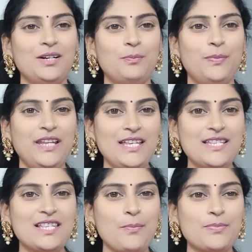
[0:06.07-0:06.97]
Please
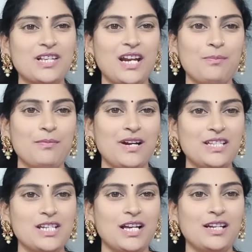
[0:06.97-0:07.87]
subscribe my
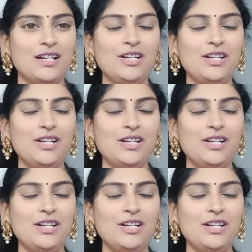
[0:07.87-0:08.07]
channel